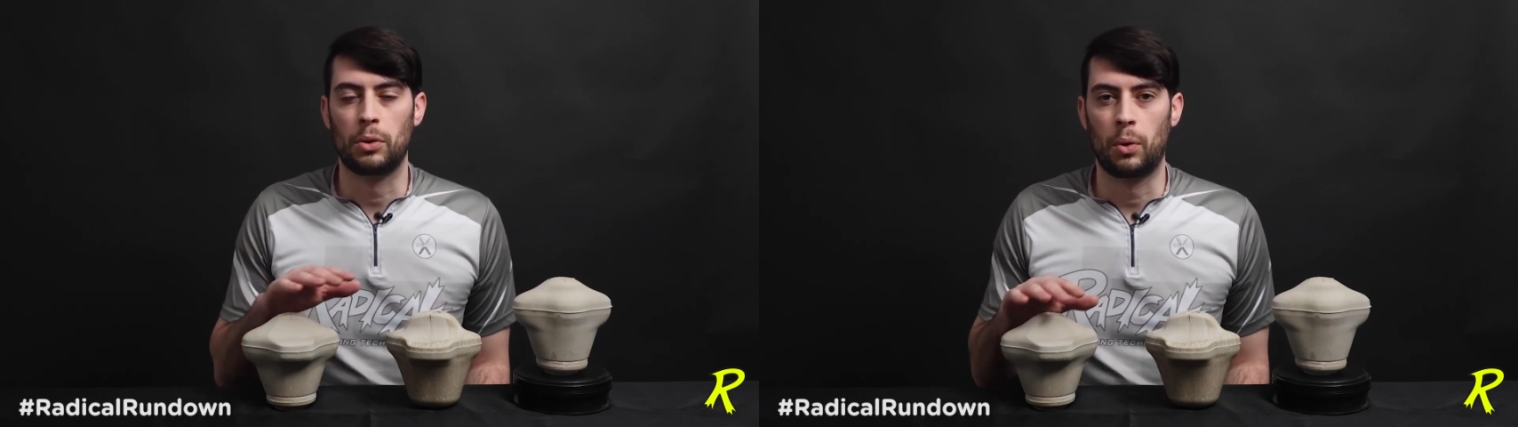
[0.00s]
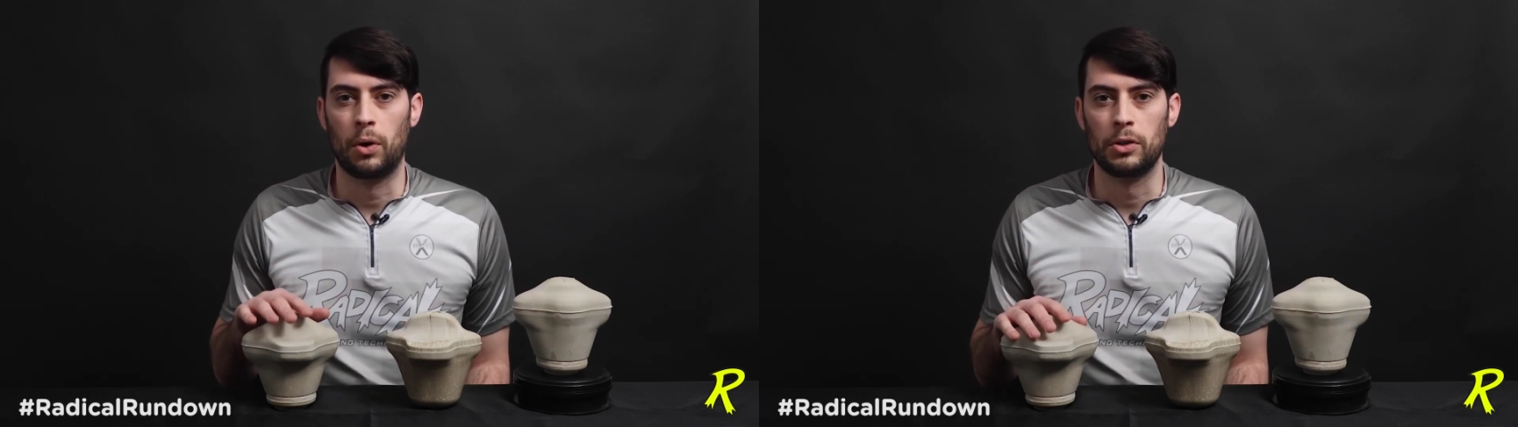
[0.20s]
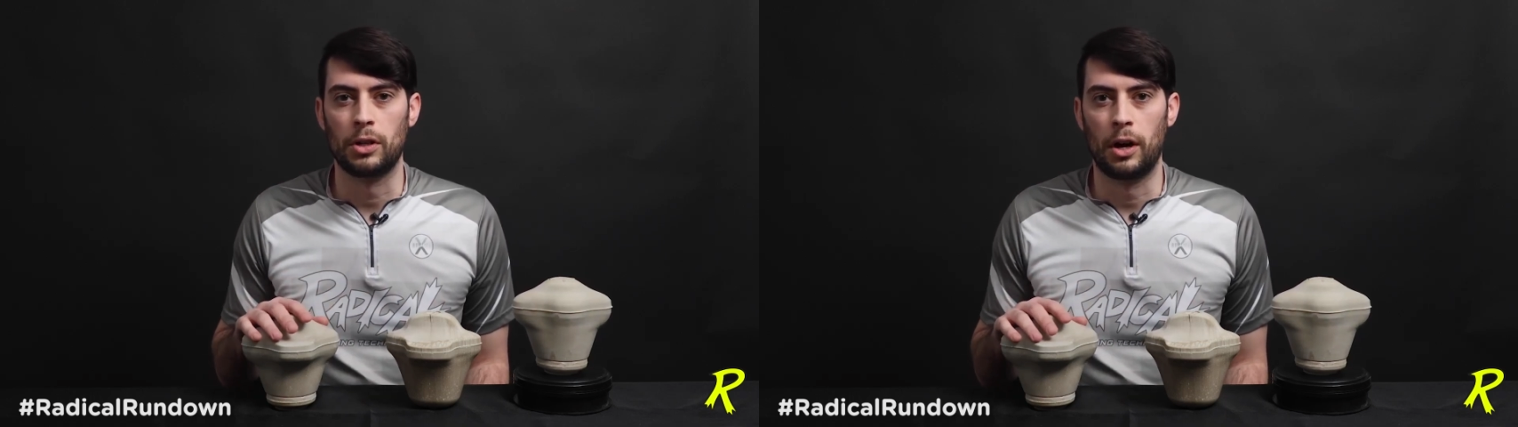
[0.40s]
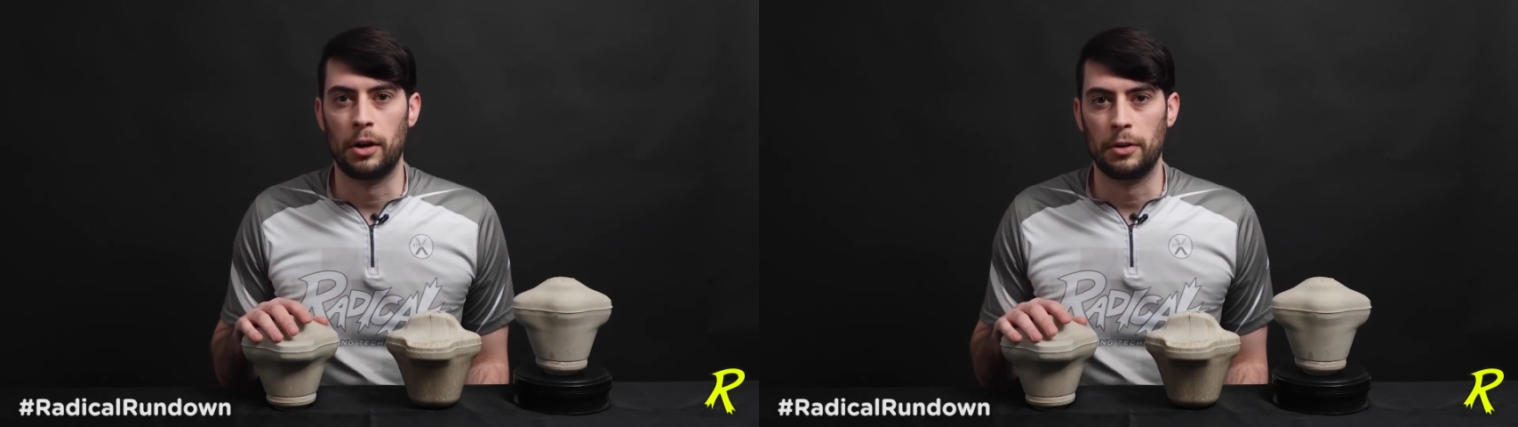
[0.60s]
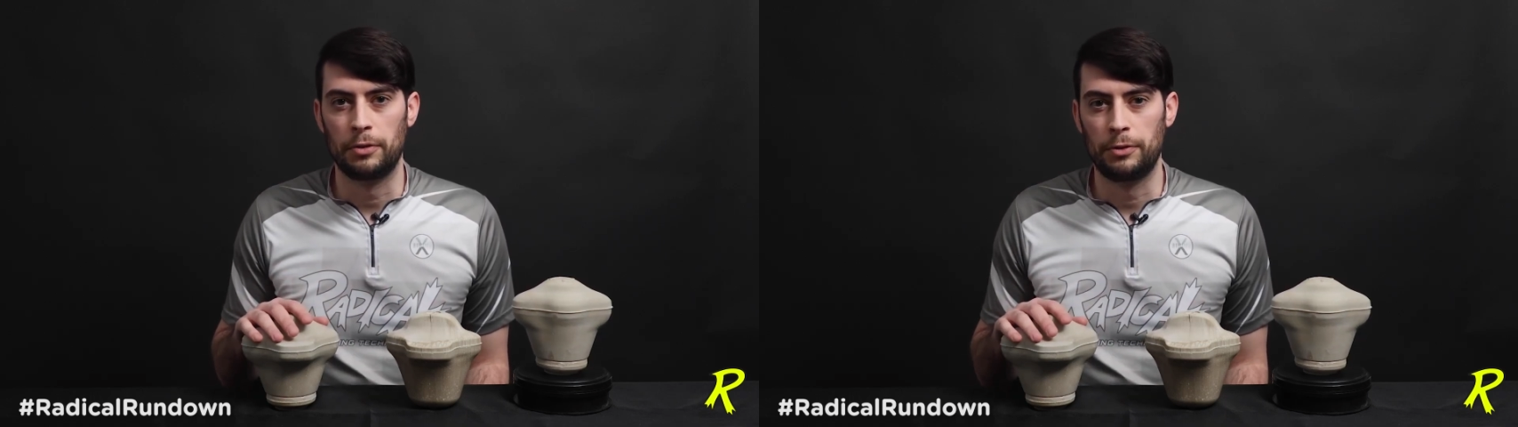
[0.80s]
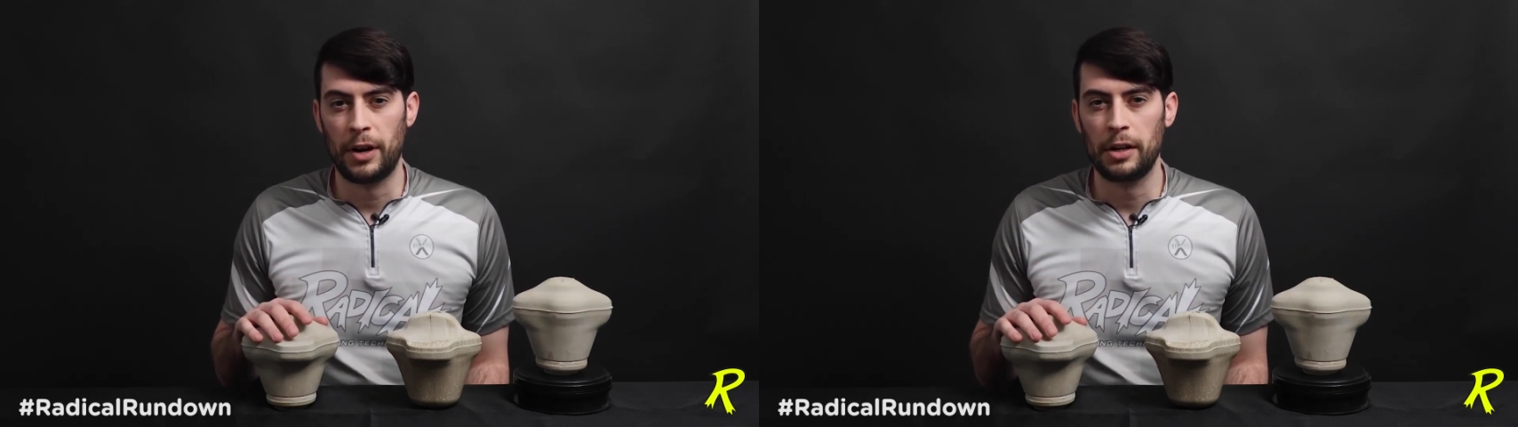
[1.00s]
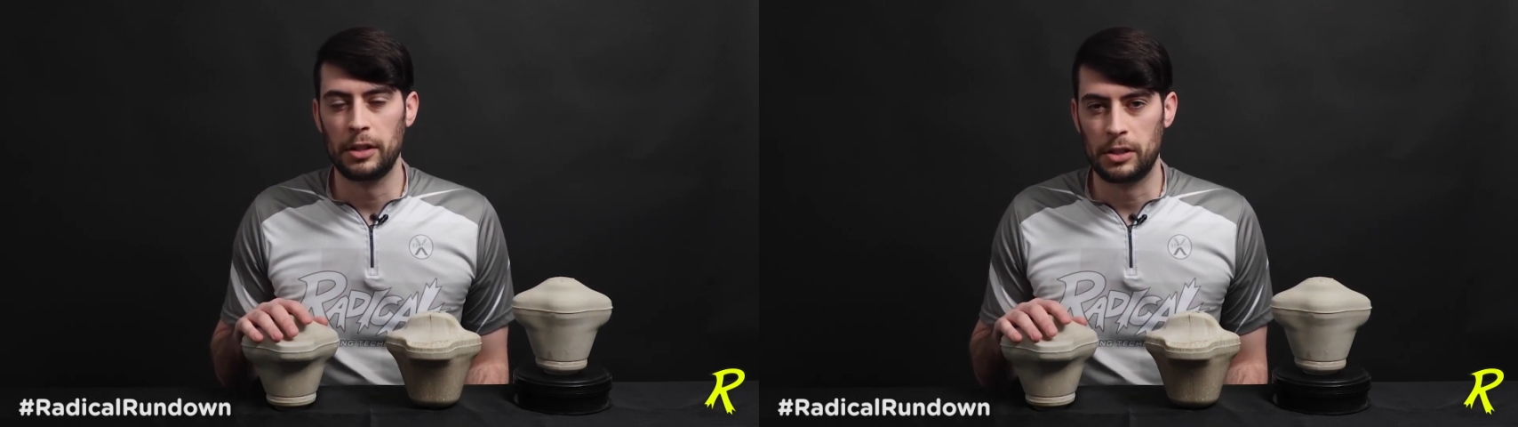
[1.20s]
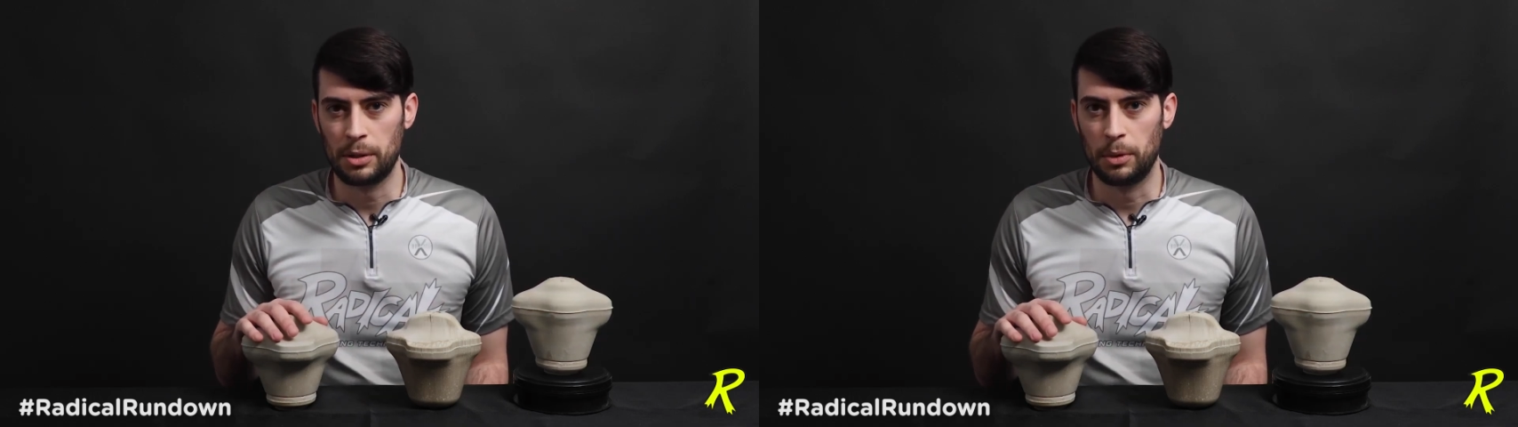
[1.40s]
cores are
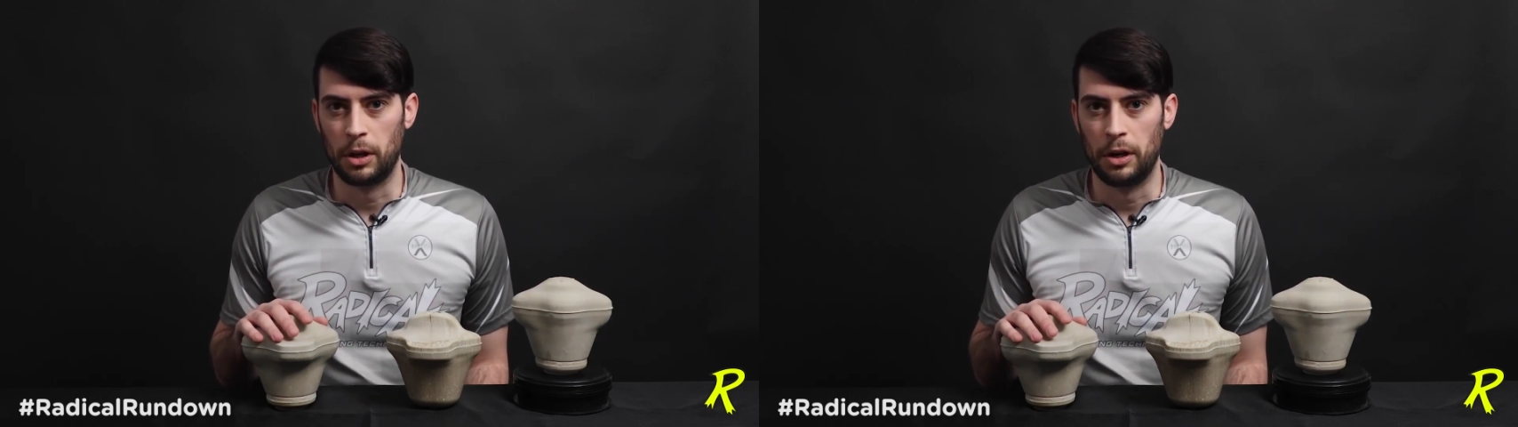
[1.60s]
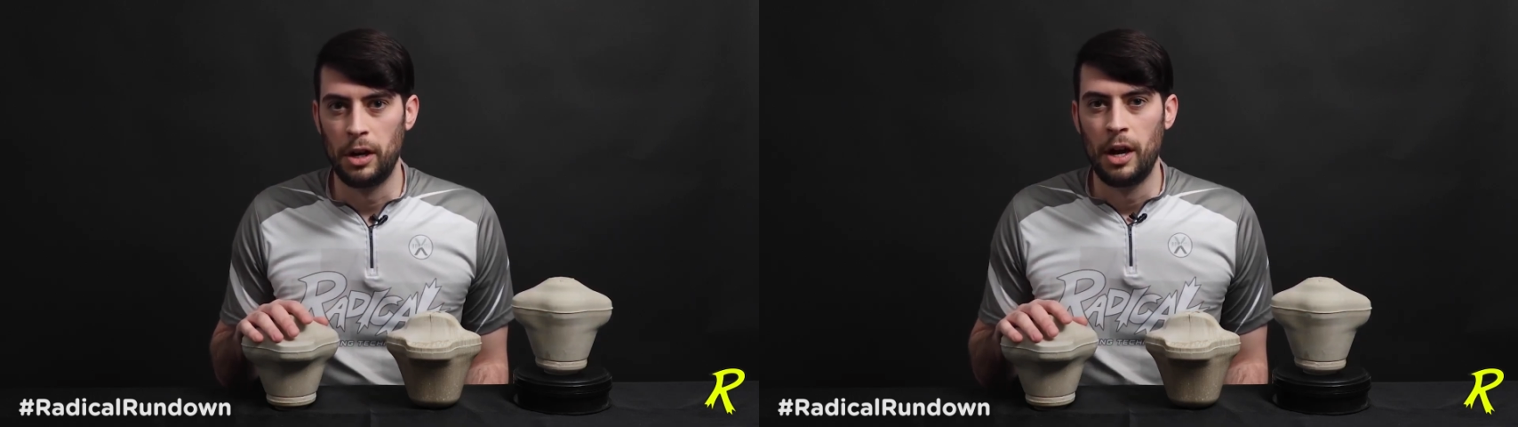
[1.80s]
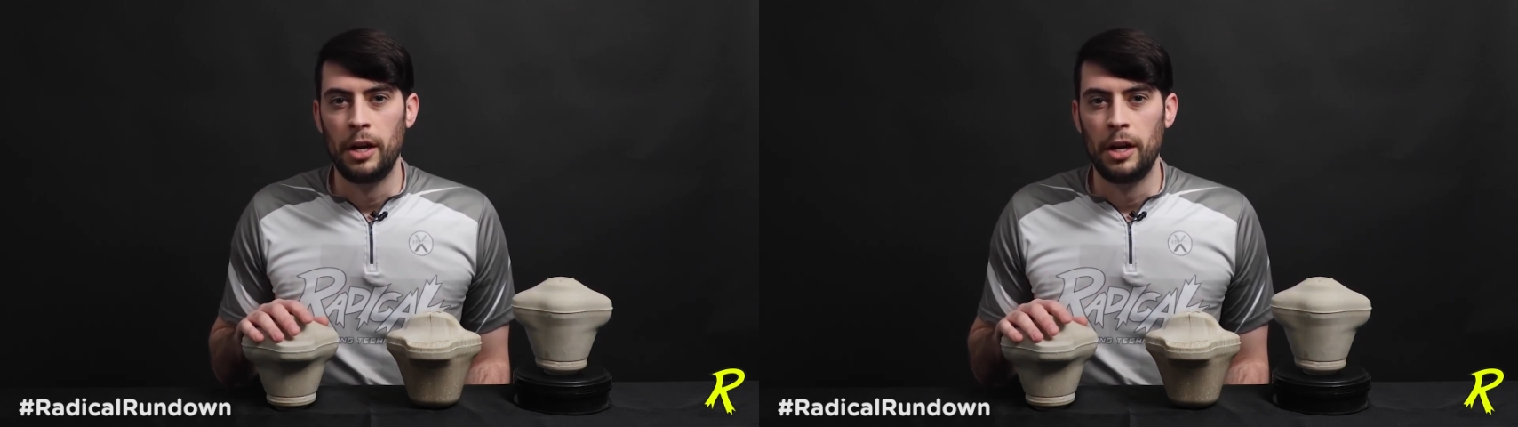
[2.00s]
fairly similar,